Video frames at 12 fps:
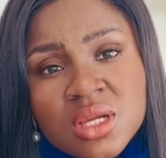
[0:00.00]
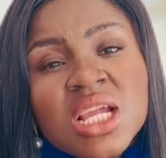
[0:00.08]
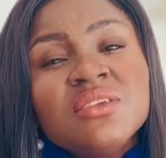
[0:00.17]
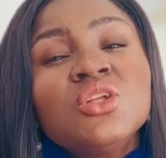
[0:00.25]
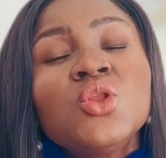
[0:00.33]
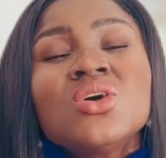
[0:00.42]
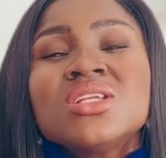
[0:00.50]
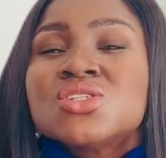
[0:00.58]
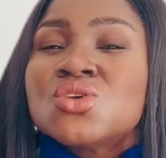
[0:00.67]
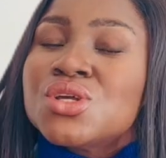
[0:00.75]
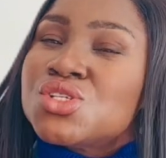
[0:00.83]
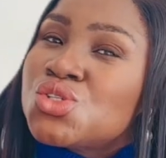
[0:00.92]
If the Lord is
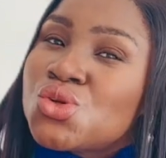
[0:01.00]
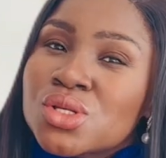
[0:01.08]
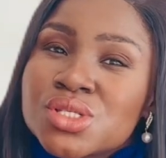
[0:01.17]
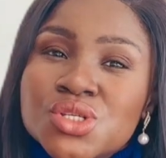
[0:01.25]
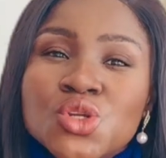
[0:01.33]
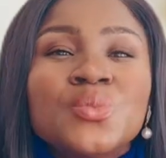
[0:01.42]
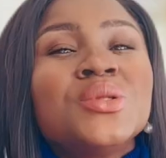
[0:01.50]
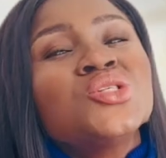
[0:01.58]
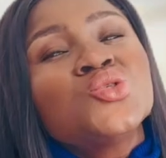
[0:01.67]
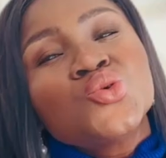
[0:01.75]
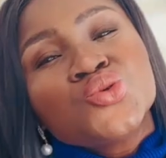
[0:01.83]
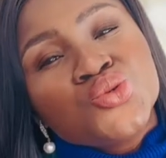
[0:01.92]
not instructing you, please
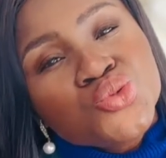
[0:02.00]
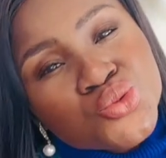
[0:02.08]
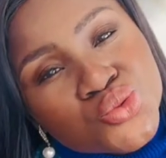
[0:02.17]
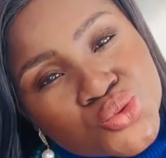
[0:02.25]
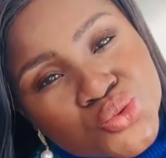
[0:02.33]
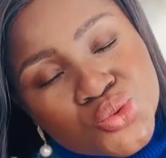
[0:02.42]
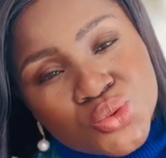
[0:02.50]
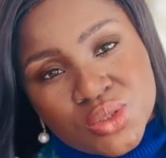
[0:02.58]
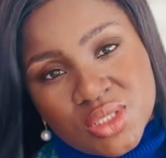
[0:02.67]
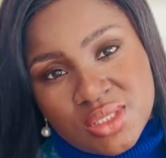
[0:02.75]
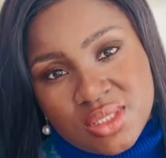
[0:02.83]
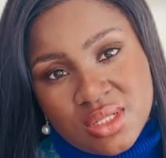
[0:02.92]
don't do.
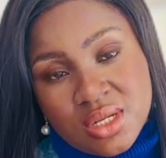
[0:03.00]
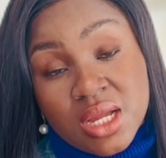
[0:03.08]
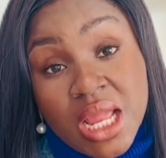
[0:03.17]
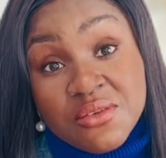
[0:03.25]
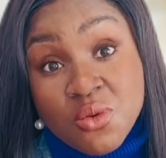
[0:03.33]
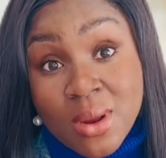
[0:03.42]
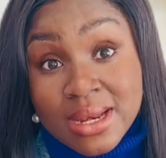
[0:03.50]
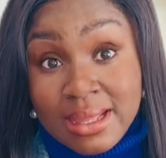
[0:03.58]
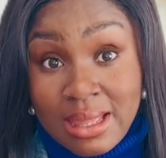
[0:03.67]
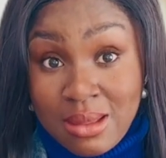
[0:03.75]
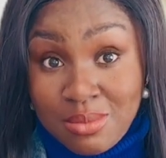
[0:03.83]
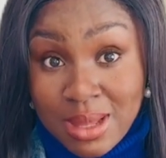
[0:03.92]
Even when they
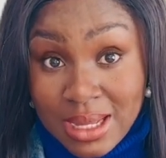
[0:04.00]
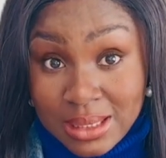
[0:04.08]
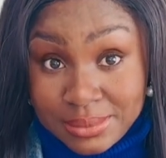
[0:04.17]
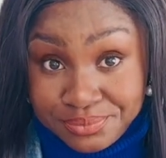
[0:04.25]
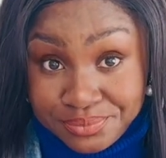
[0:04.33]
came back,